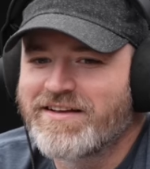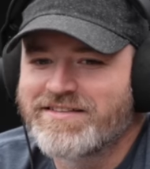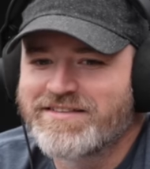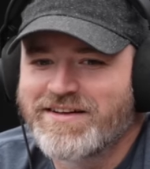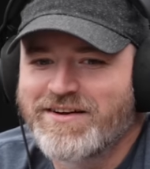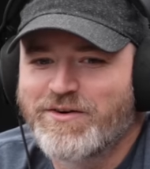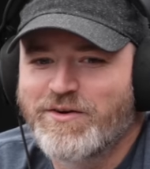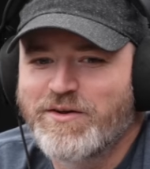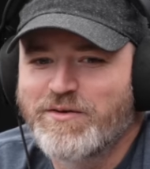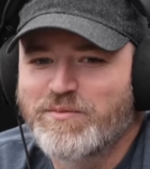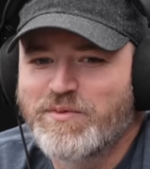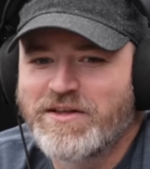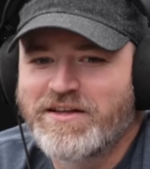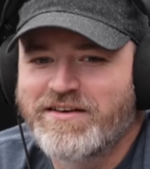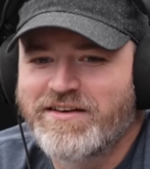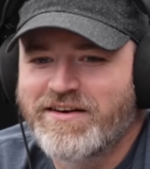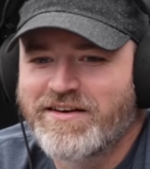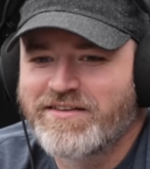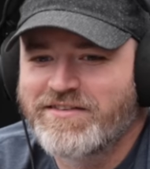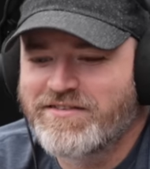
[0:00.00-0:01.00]
grid
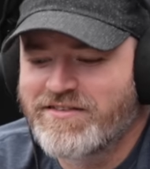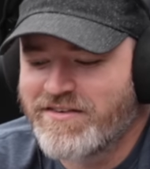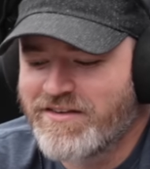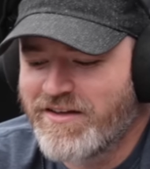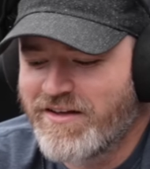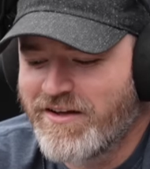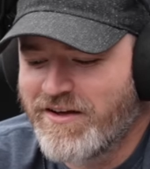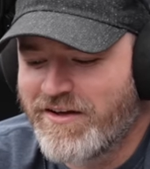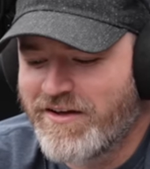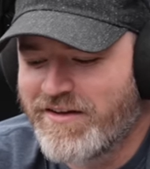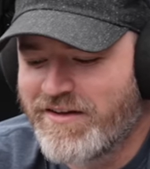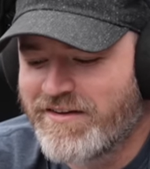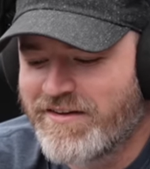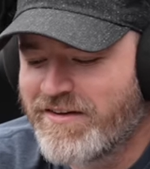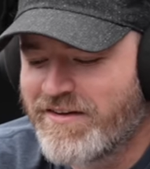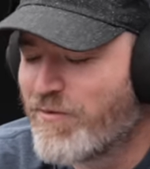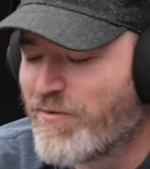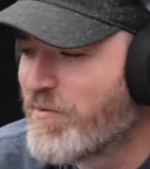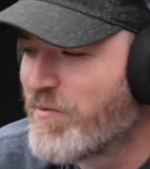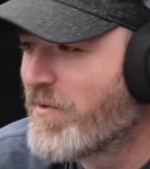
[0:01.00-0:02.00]
because it
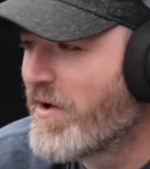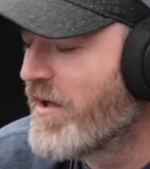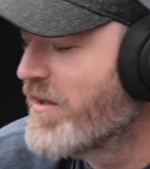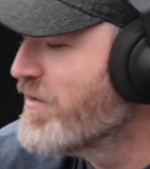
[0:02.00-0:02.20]
reminds